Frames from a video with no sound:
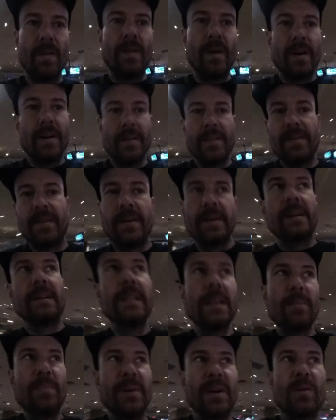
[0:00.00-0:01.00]
the
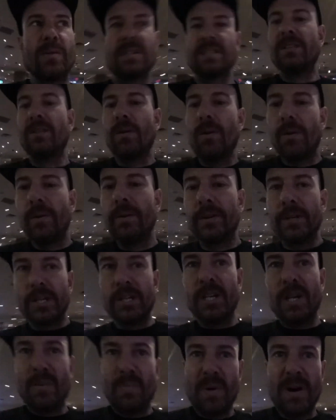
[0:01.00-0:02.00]
Olympic was an older
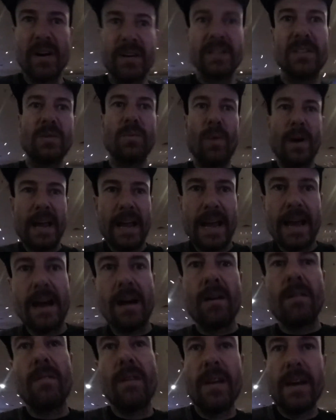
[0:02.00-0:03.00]
ship on its way
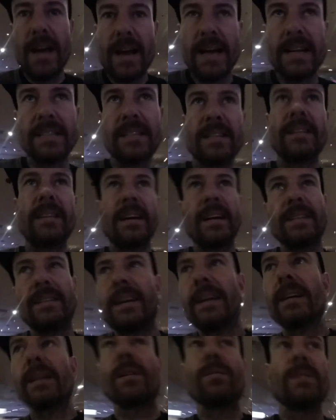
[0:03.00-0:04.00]
out as the
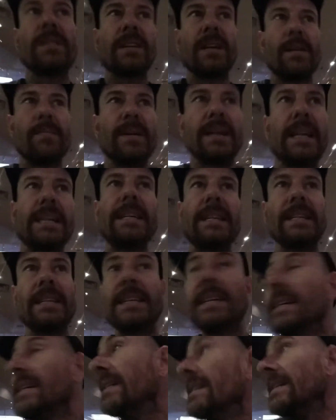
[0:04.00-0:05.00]
Titanic was coming in.
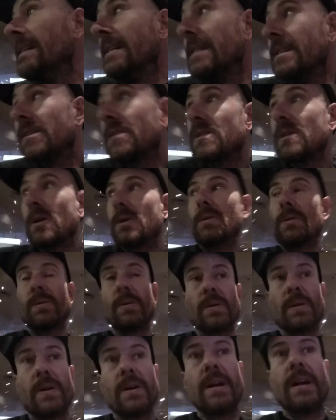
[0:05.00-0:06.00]
So
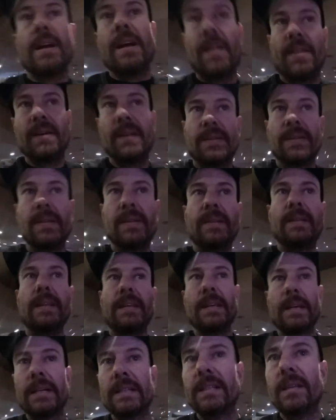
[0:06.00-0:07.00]

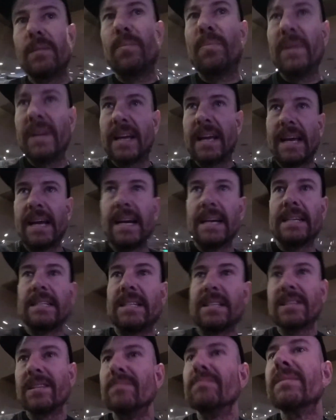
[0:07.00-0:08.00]
the Olympic
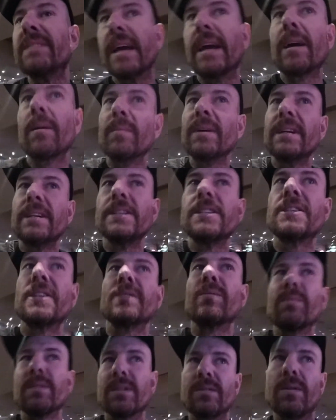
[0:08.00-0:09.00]
had some damage
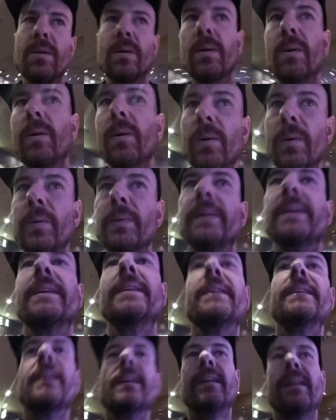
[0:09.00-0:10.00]
and was old,
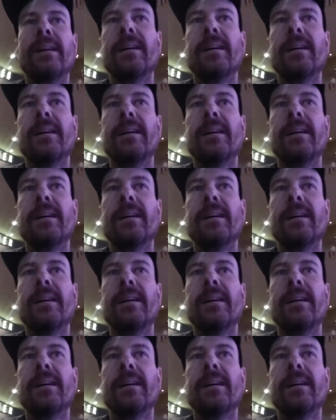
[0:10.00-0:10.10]
and